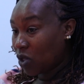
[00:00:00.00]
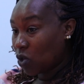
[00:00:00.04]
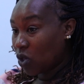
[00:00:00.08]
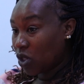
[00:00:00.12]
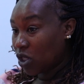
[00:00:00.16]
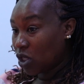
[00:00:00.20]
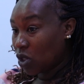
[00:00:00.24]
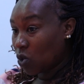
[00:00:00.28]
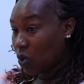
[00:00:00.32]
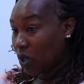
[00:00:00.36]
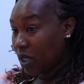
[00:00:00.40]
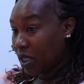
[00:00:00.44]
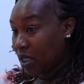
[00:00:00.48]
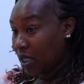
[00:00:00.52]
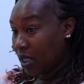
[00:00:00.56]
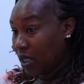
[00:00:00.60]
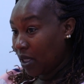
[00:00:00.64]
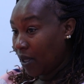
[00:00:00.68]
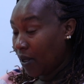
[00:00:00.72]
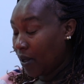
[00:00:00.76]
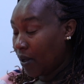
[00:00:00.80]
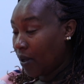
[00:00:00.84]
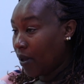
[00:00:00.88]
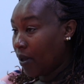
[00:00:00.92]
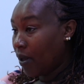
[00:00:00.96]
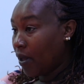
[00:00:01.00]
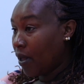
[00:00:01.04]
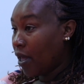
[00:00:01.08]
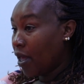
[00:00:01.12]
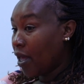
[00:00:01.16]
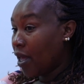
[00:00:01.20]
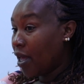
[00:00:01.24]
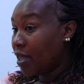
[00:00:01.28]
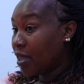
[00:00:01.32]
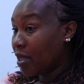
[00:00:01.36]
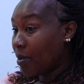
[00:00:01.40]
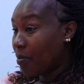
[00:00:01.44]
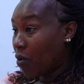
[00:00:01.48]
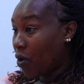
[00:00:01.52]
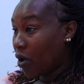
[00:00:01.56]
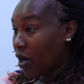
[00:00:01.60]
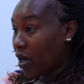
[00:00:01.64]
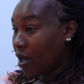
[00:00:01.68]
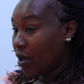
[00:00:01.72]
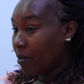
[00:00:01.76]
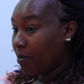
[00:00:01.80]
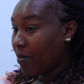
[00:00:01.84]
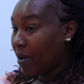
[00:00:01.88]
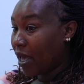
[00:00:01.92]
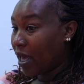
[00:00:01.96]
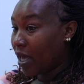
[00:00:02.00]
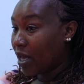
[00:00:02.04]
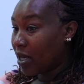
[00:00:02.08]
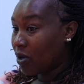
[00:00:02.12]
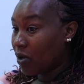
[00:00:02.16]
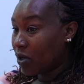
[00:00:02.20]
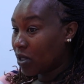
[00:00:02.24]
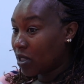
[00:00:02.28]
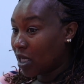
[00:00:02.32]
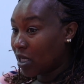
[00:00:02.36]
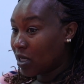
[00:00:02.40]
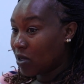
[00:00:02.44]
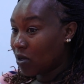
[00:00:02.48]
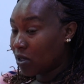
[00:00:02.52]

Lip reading: 2020 in the morning by Dr.